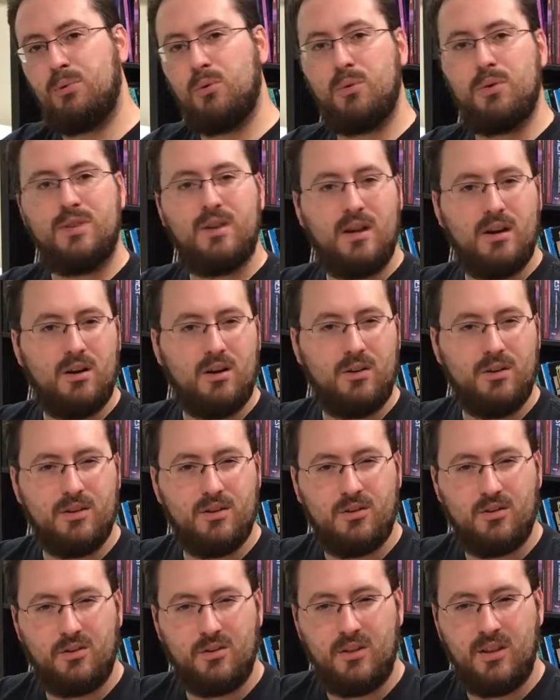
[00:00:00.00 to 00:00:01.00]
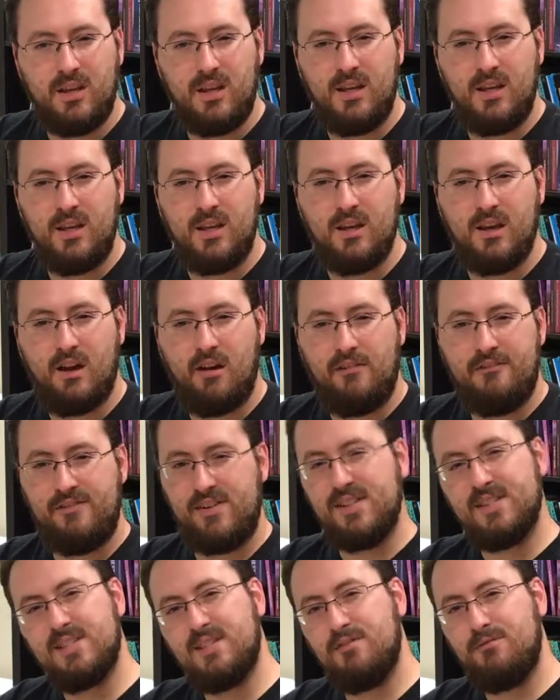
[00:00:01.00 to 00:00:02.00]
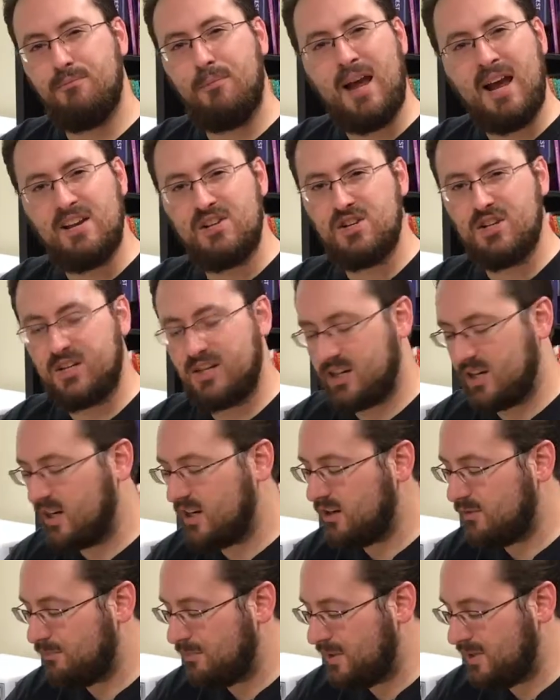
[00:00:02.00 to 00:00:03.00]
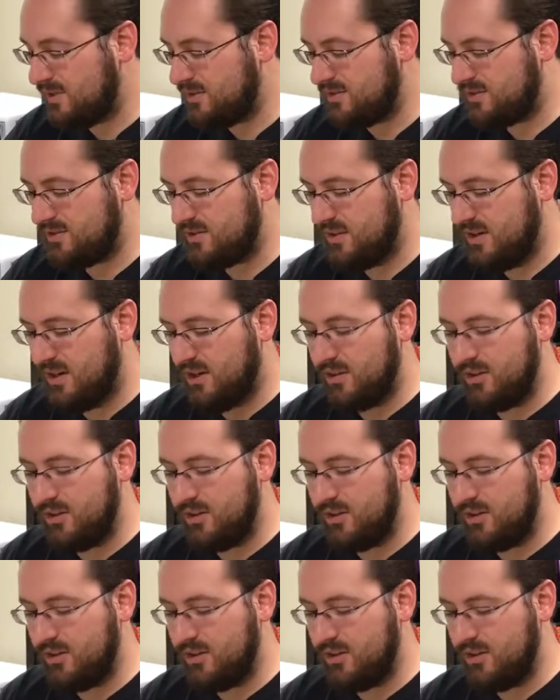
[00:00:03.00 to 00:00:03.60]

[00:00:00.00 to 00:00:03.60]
but without all the offensive magic kind of piece.